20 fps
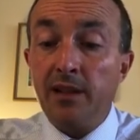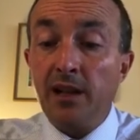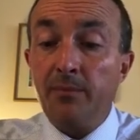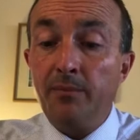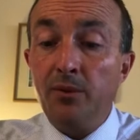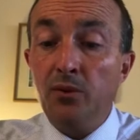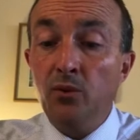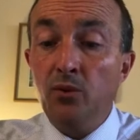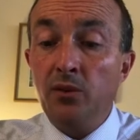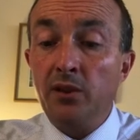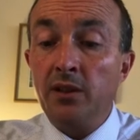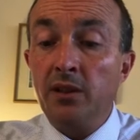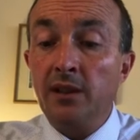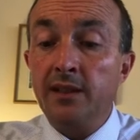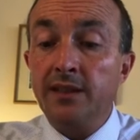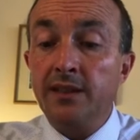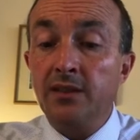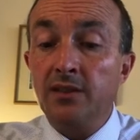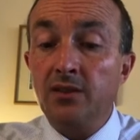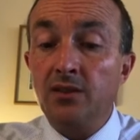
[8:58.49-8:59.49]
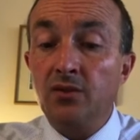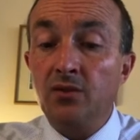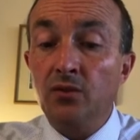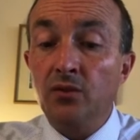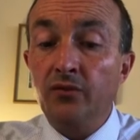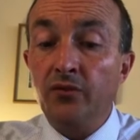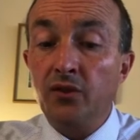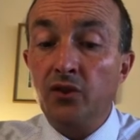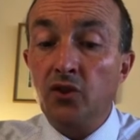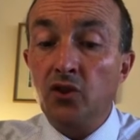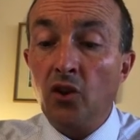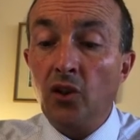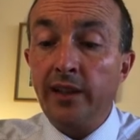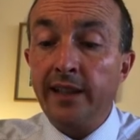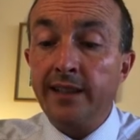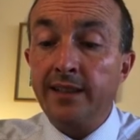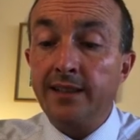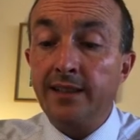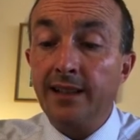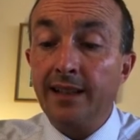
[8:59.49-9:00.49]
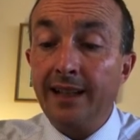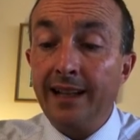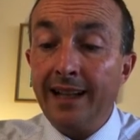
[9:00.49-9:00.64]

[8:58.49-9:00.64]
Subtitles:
up and organising the stall for Jollies.